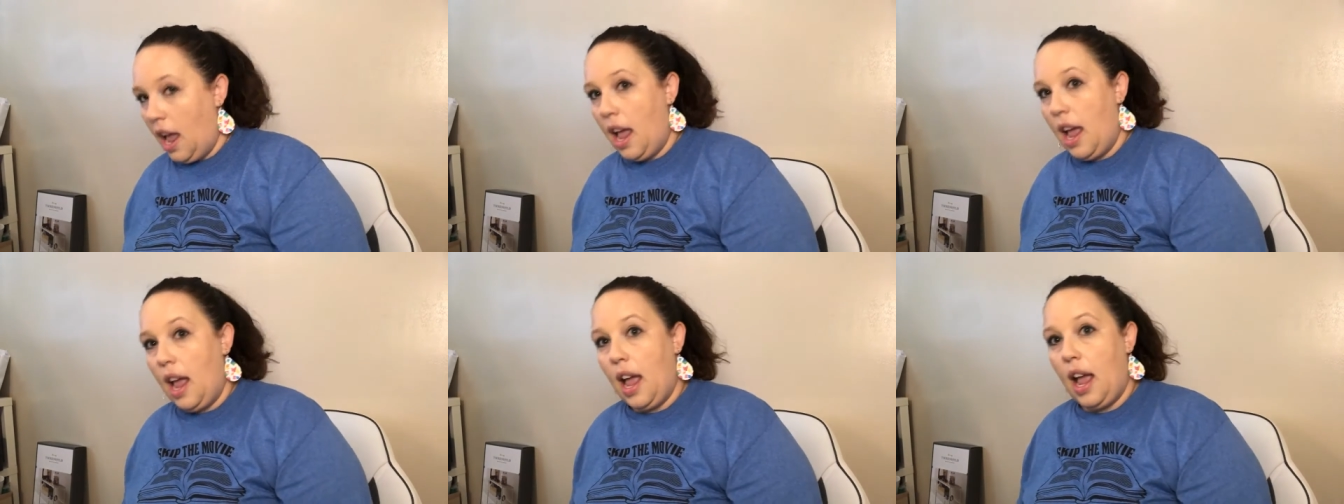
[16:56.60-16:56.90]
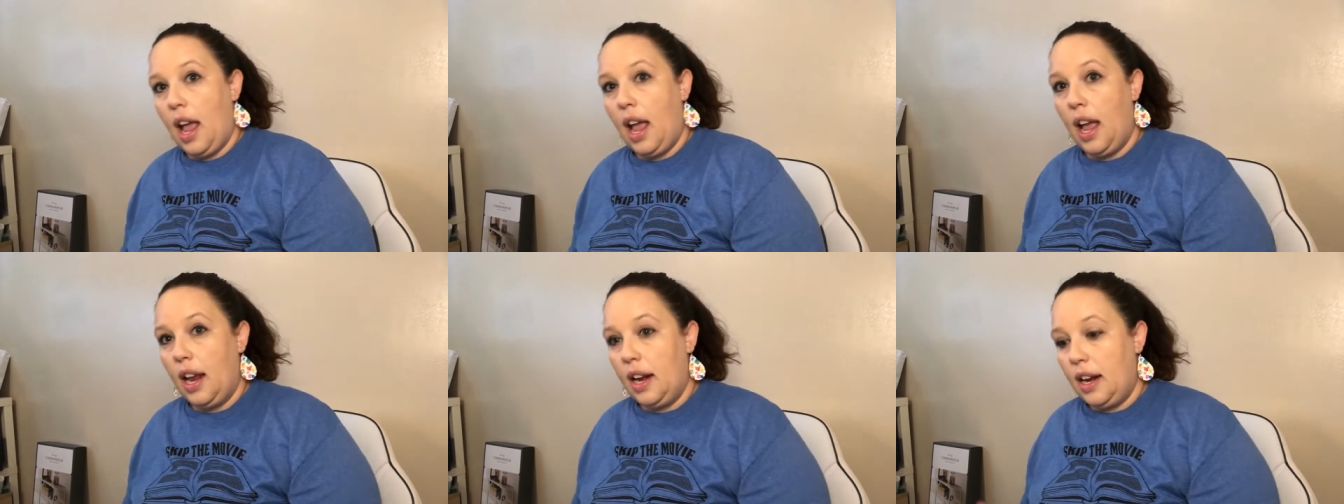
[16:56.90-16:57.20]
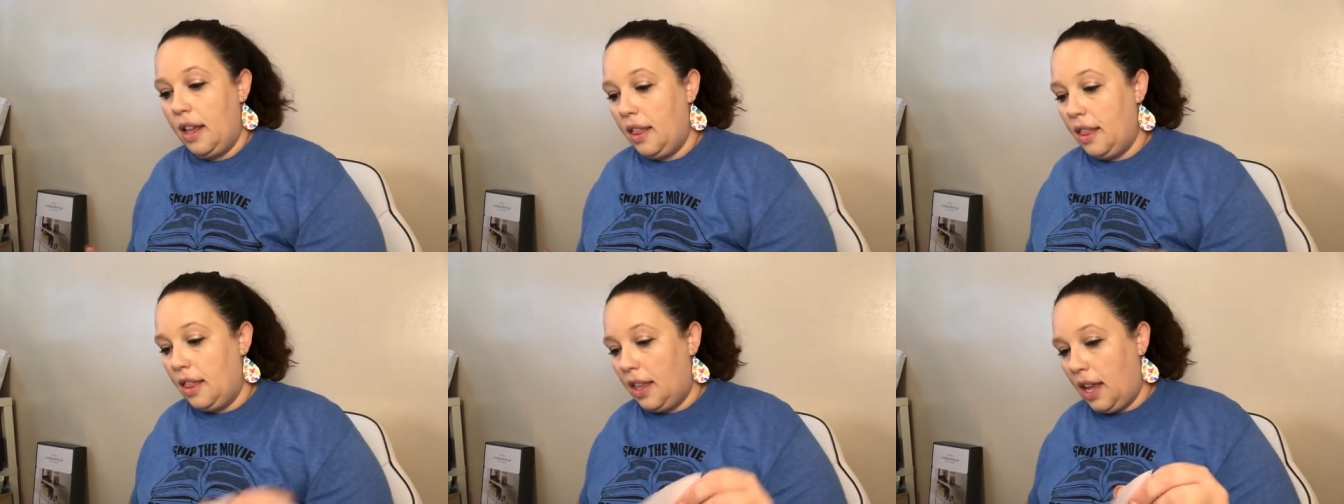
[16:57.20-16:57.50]

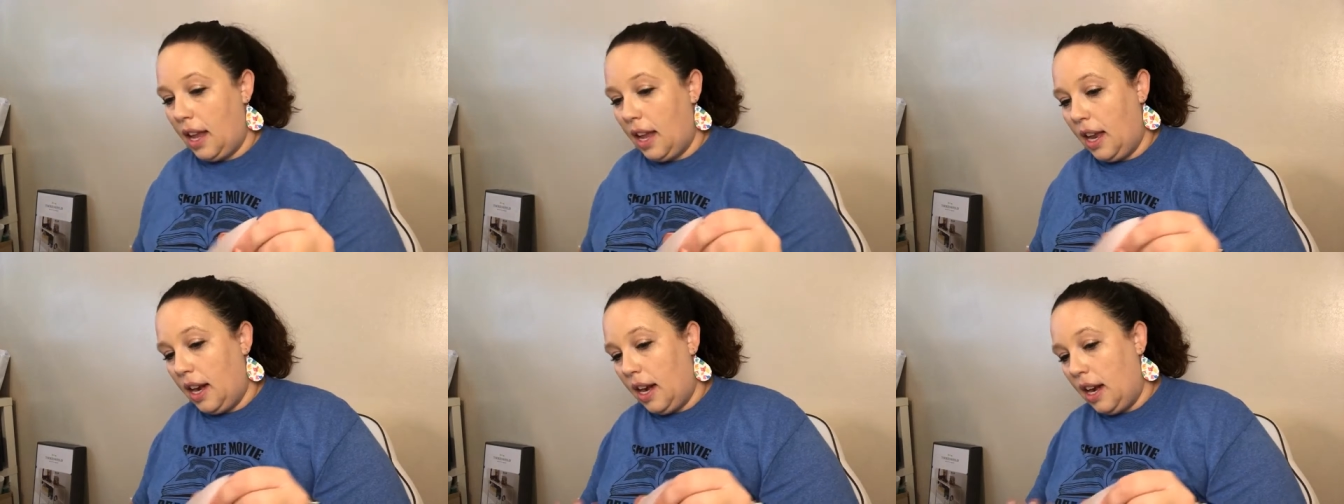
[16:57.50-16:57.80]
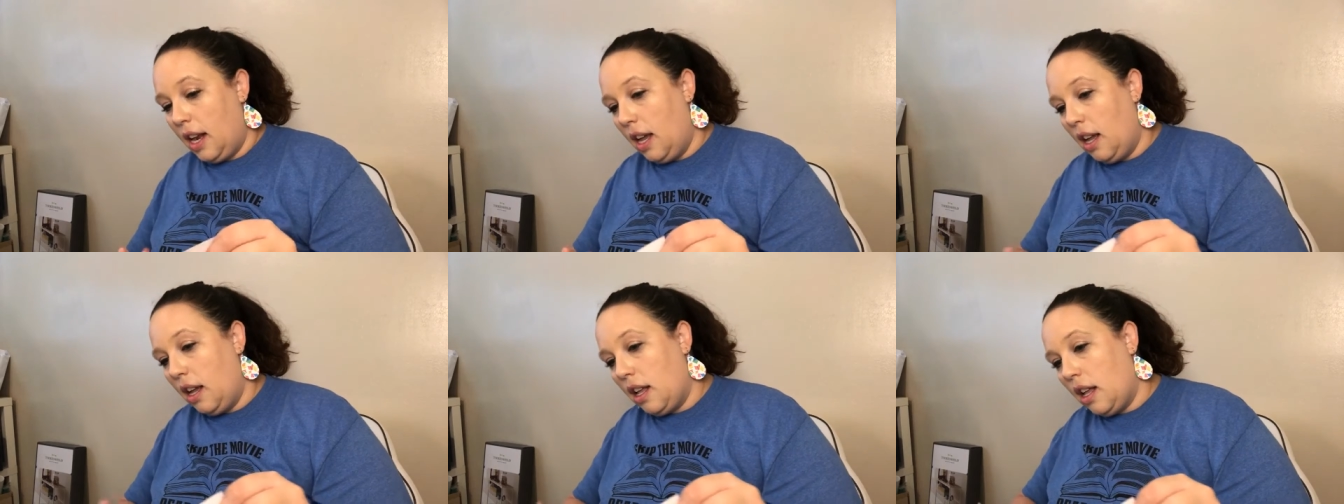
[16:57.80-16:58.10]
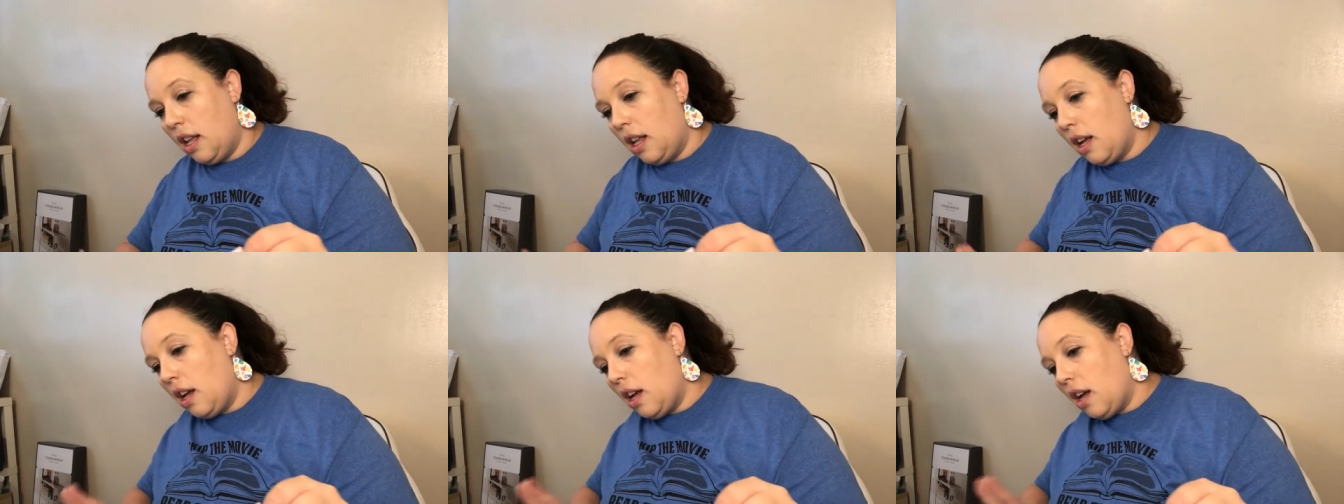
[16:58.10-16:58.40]
And then
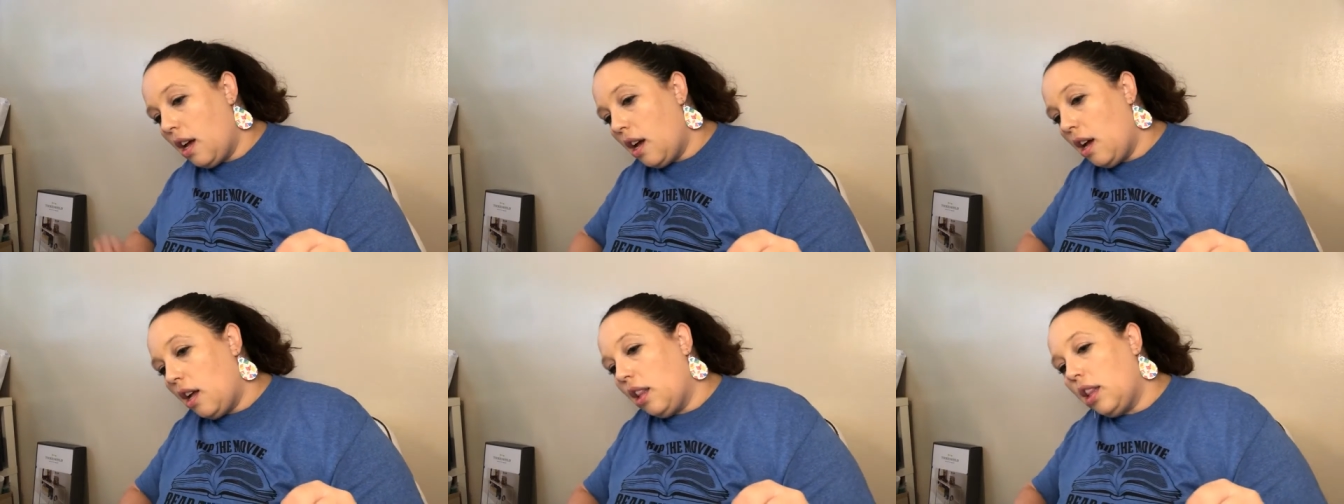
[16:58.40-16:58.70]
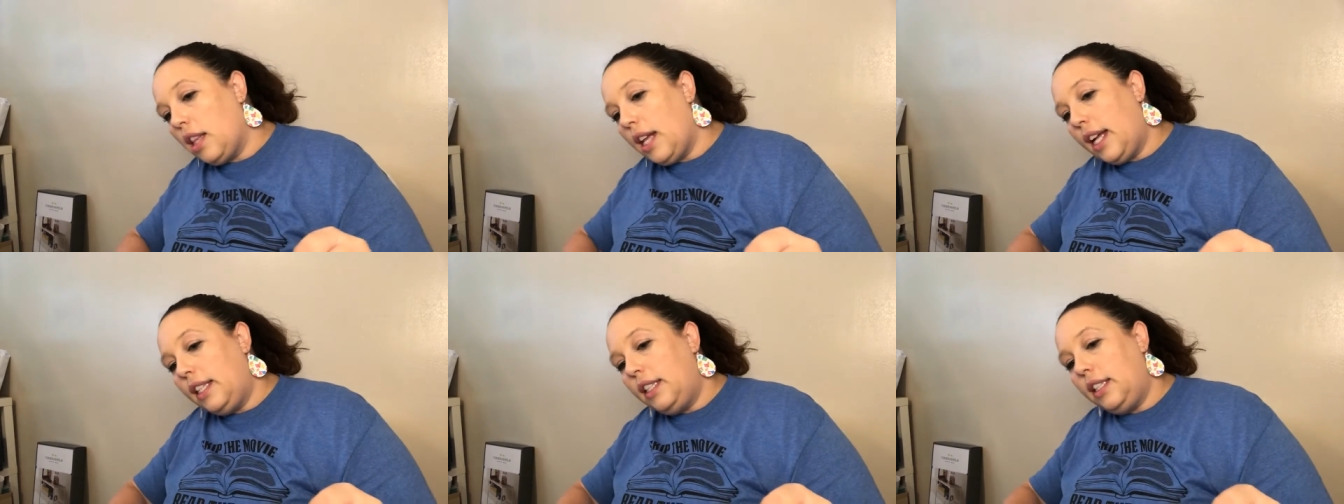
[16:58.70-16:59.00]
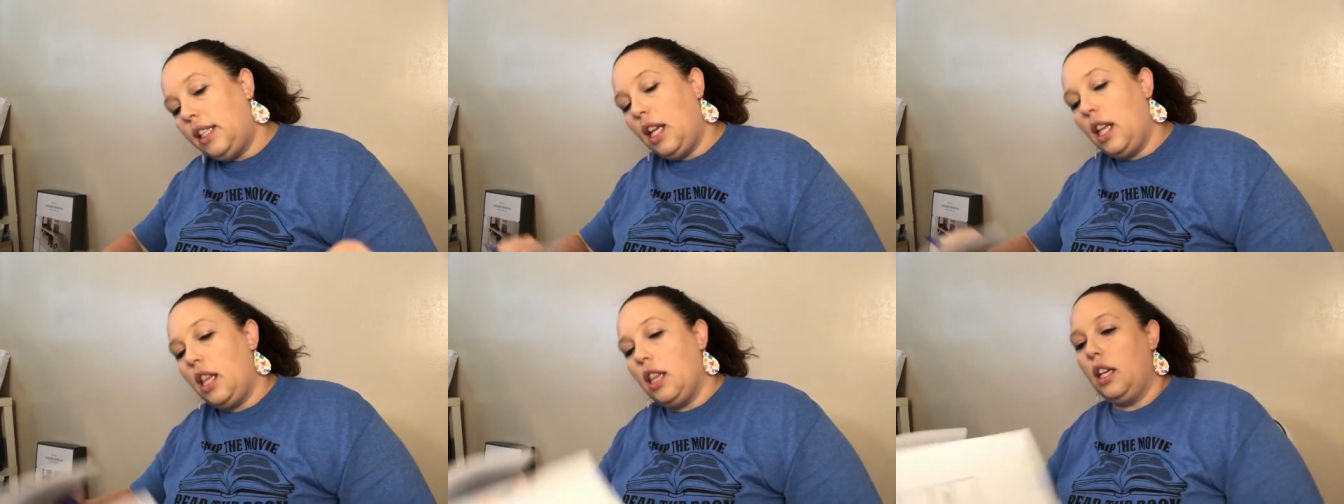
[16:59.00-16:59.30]
let's